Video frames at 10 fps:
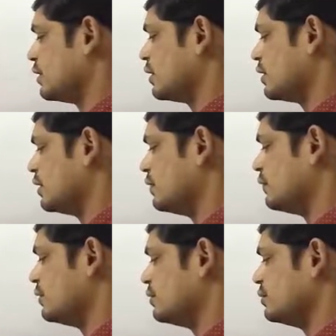And if
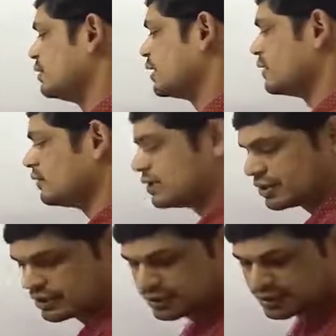we do the
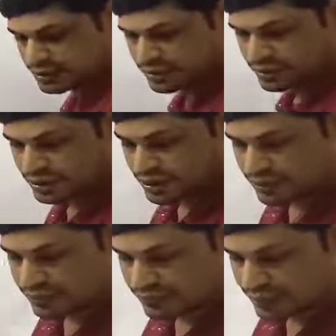calculation,
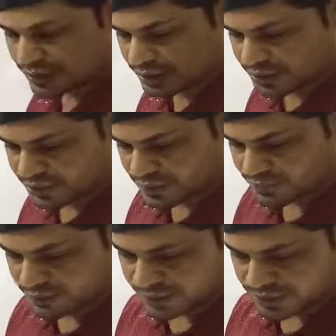our final answer
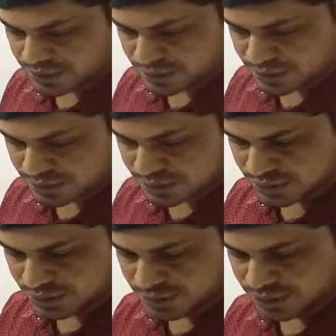will be the
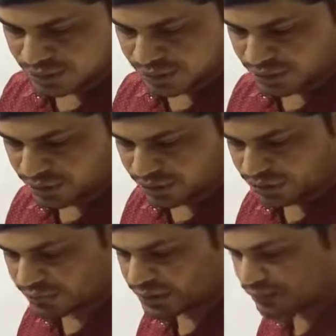
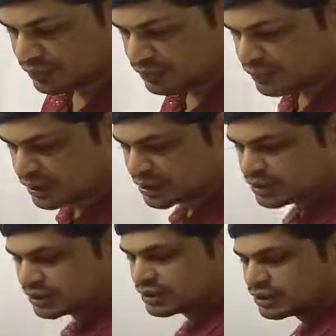
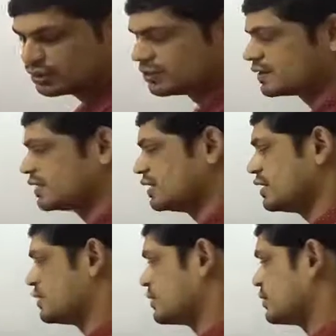
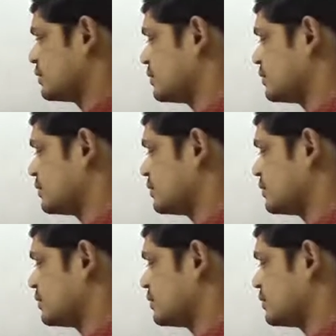24.32%.